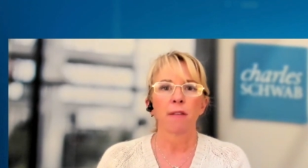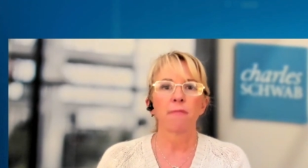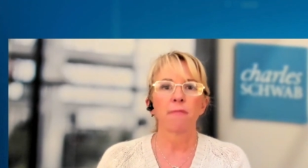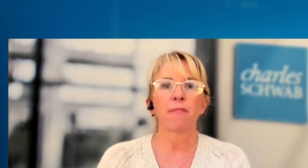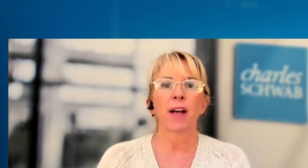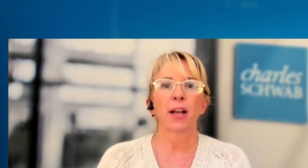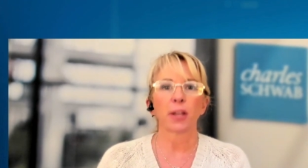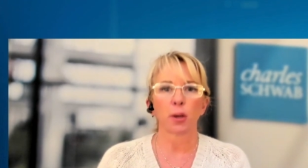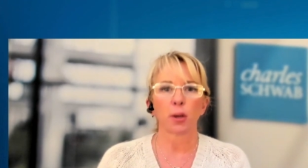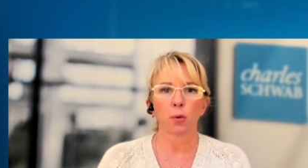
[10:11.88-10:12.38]

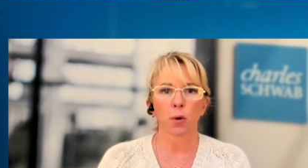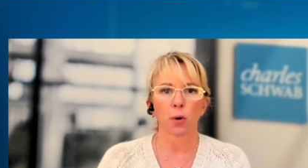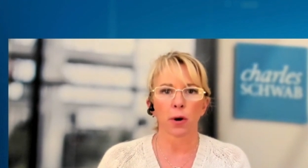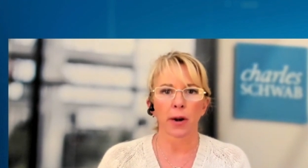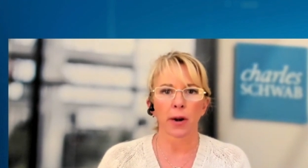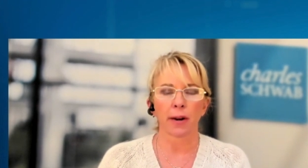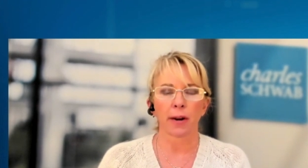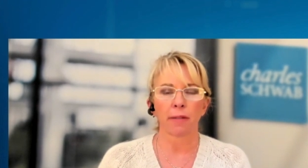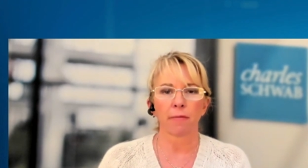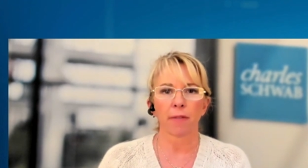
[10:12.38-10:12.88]

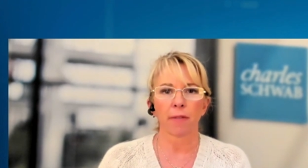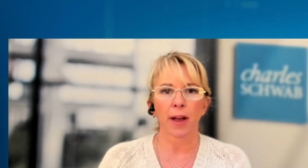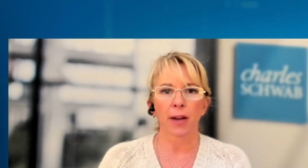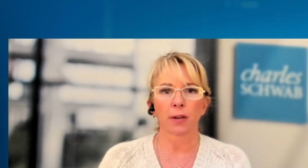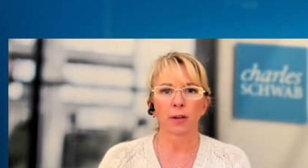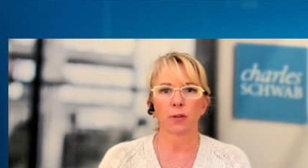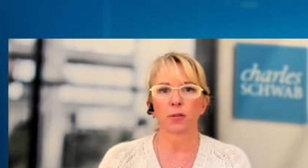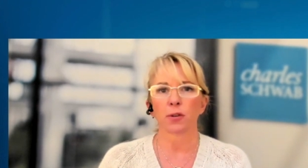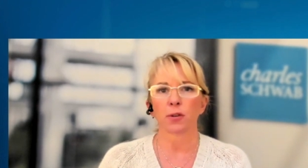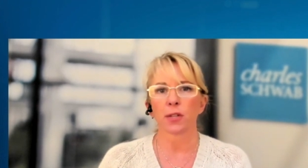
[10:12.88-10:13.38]
value-oriented
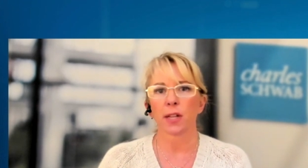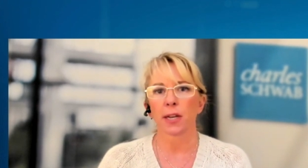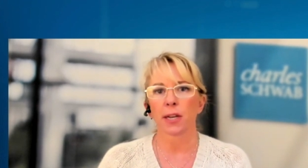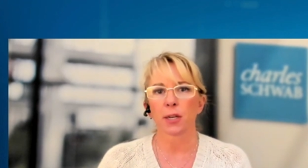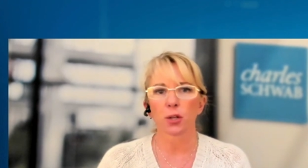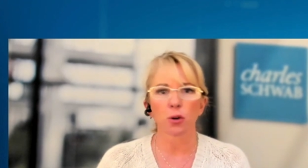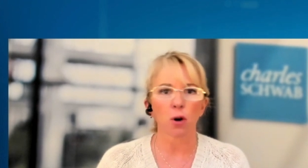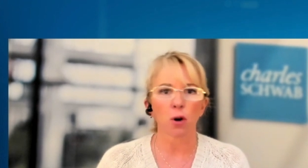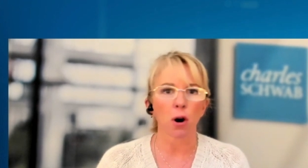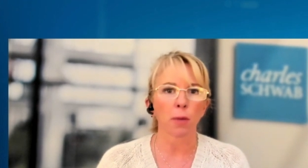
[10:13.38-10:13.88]
factors like
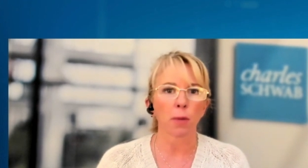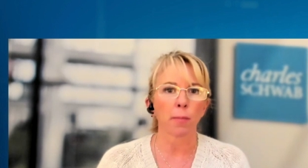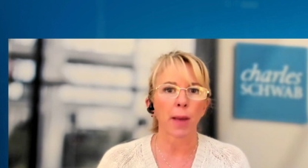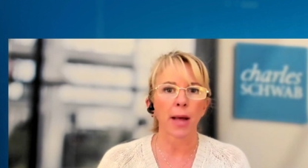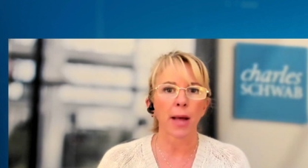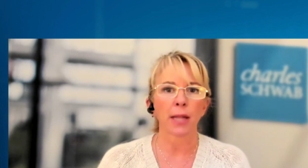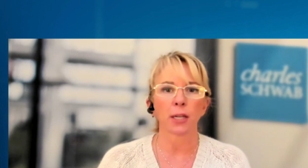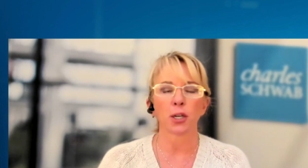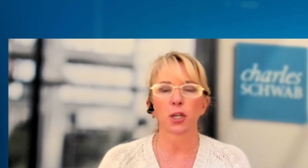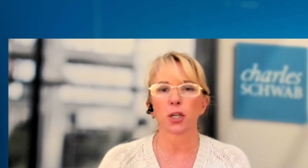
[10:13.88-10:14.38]
strong
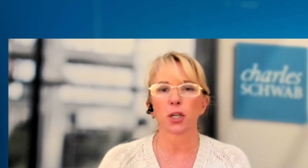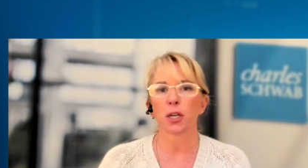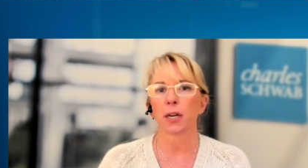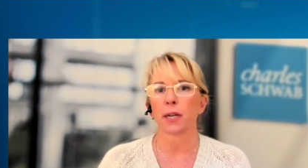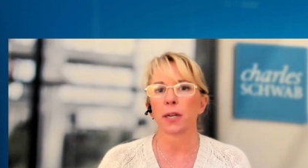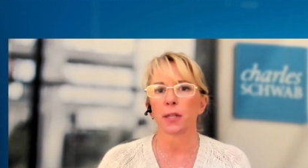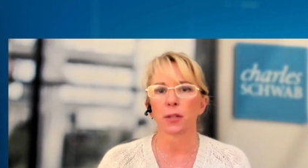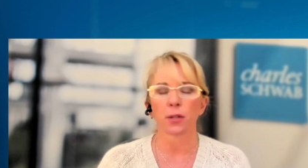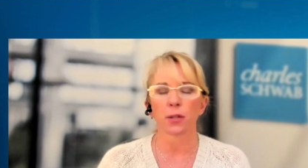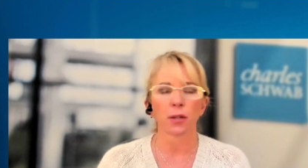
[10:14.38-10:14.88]
balance
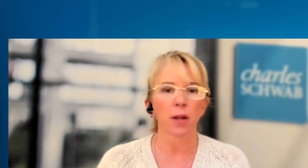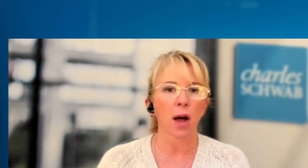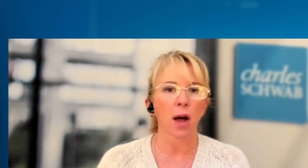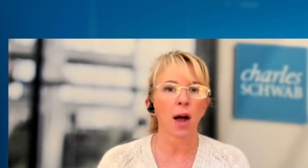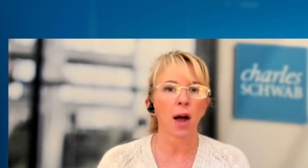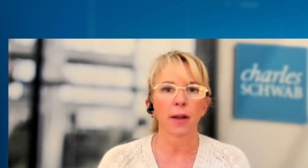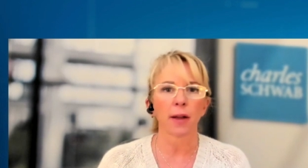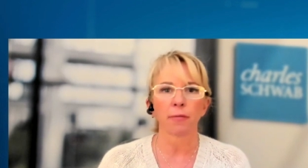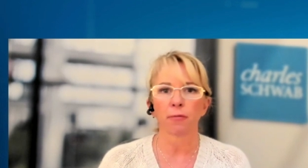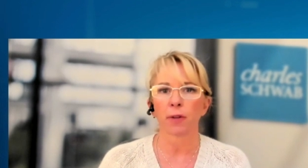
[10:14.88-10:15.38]
sheet and
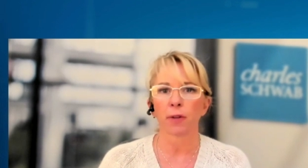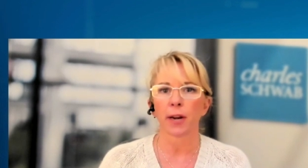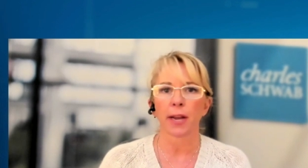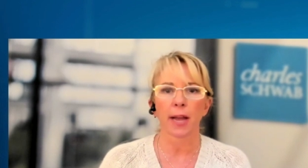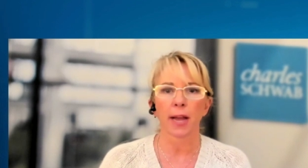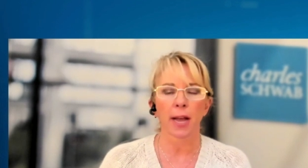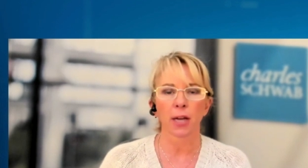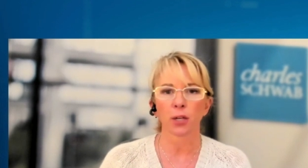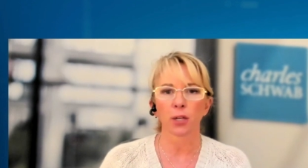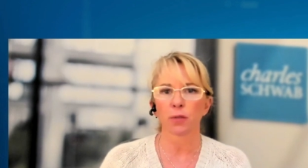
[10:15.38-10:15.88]
high free
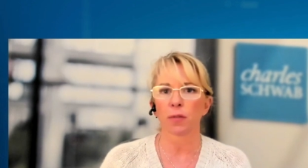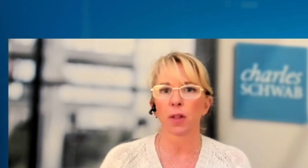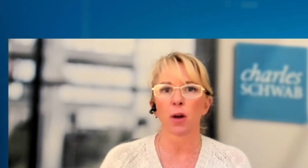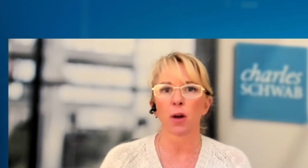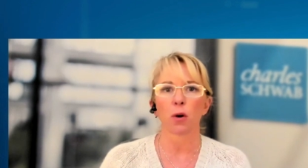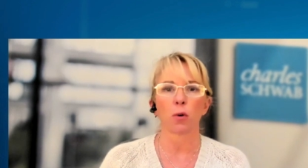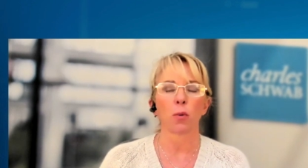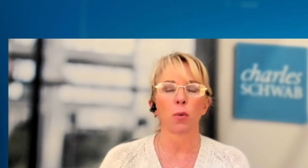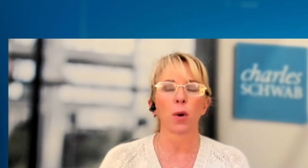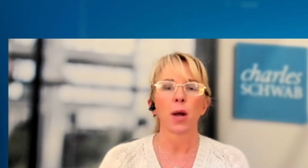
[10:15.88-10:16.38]
cash
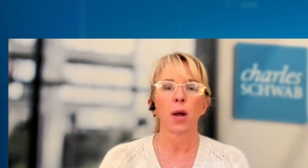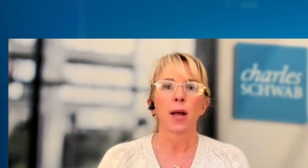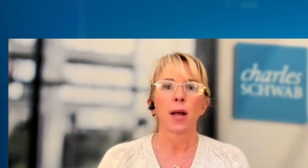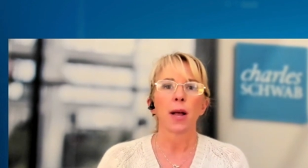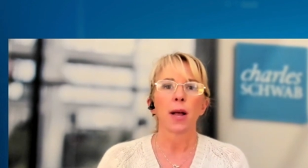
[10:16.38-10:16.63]
flow.